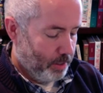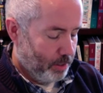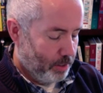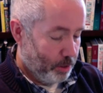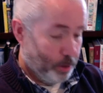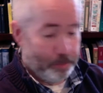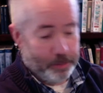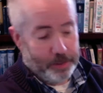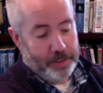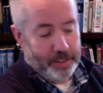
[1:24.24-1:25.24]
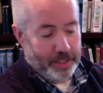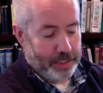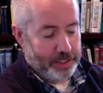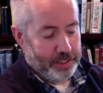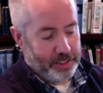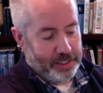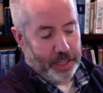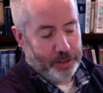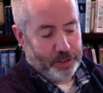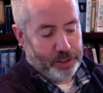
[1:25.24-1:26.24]
so that's
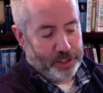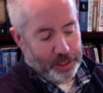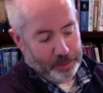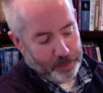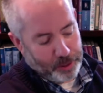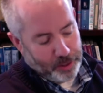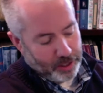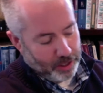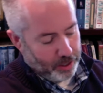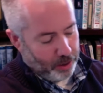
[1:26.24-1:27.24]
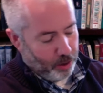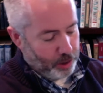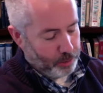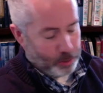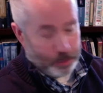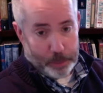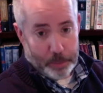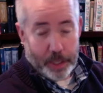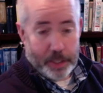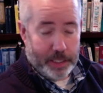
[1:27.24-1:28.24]
kind of the same uh, arguments being
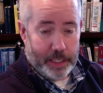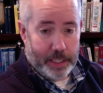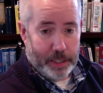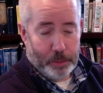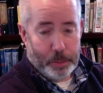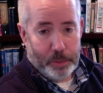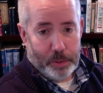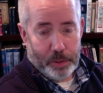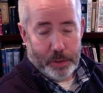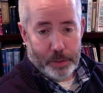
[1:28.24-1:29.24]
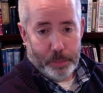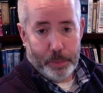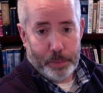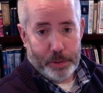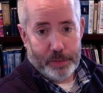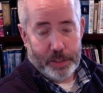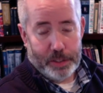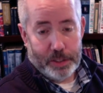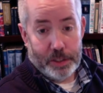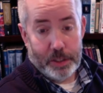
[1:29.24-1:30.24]
made. And again, remember the, the purpose of
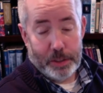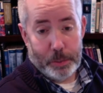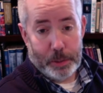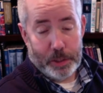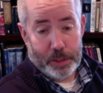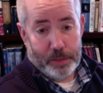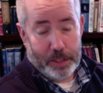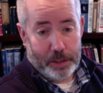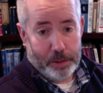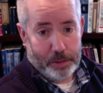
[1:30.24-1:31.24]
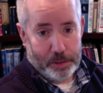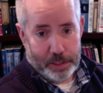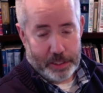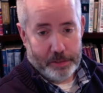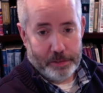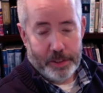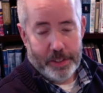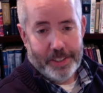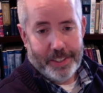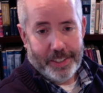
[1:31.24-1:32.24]
these speeches of Elihu is to give
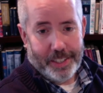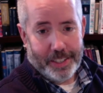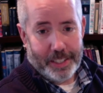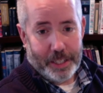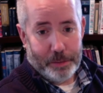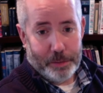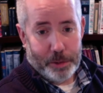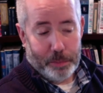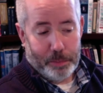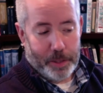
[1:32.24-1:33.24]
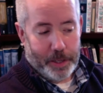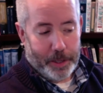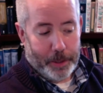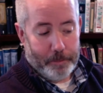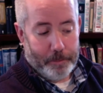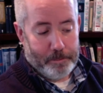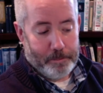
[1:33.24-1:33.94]
uh, kind of some um,